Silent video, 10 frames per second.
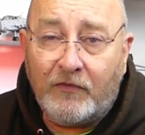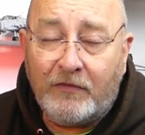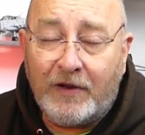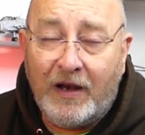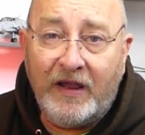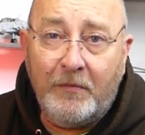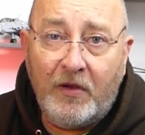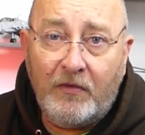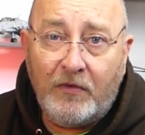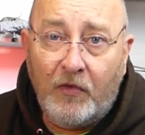
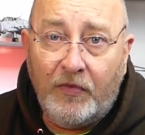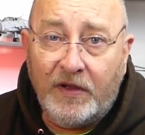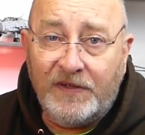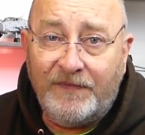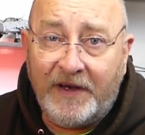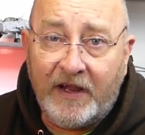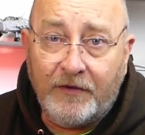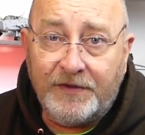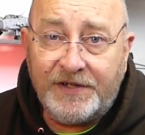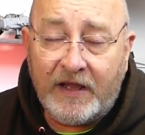claim on those
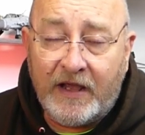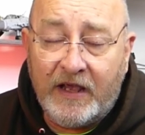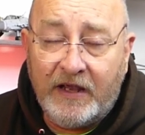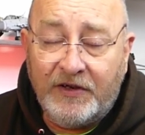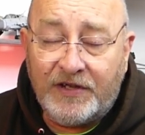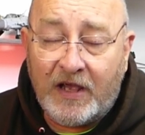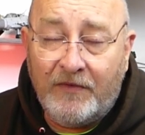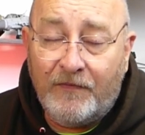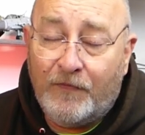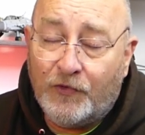videos, and
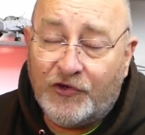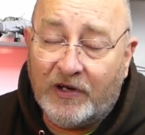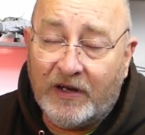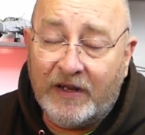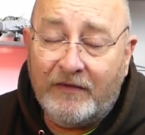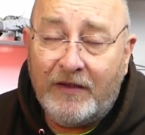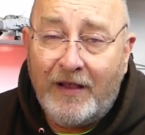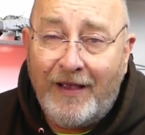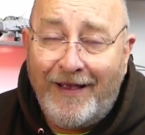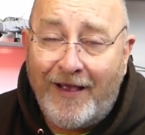unfortunately
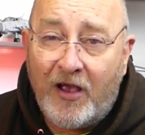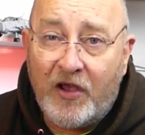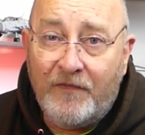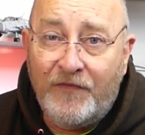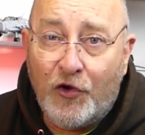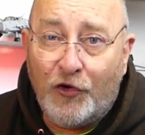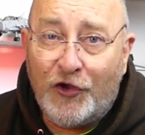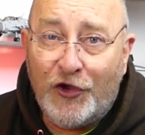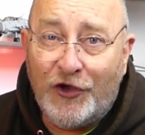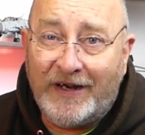I've not
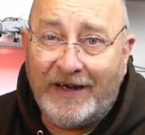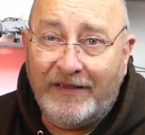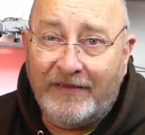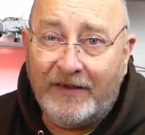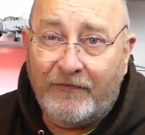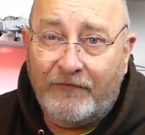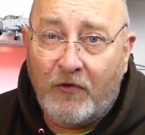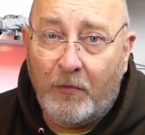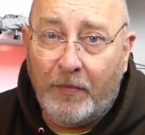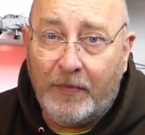heard anything
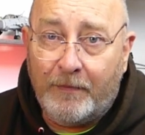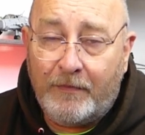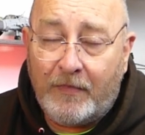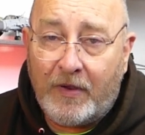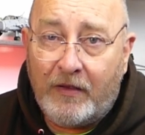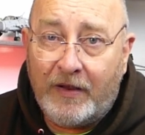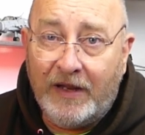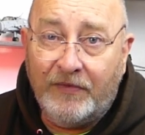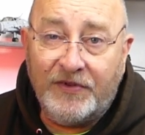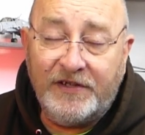from
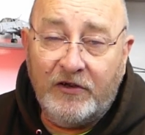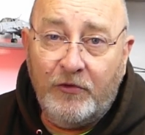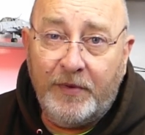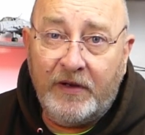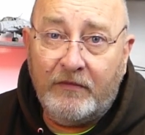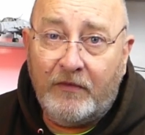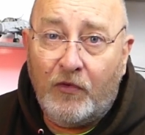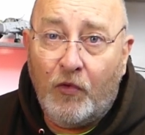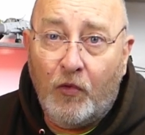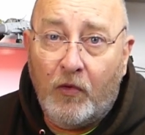either Sluban
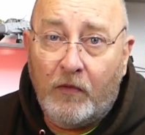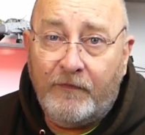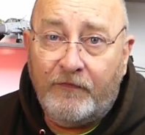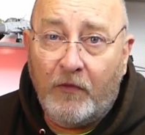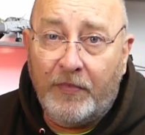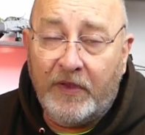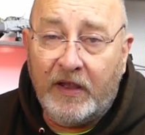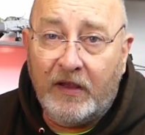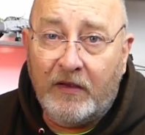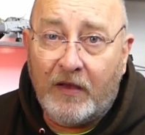or from
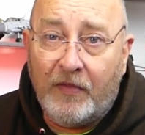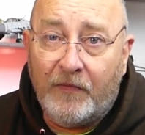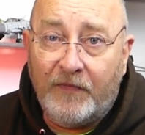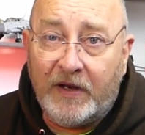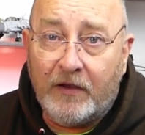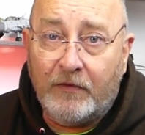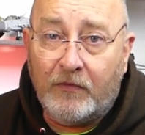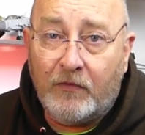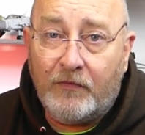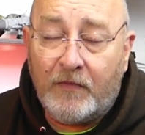the other video
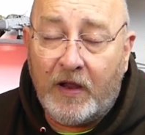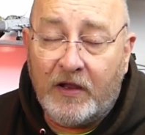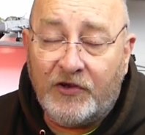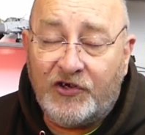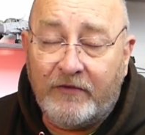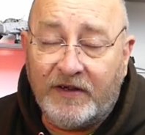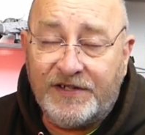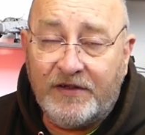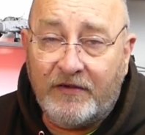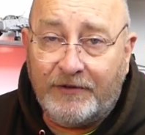sharing
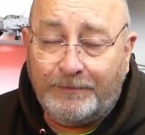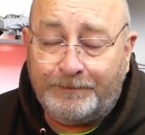site,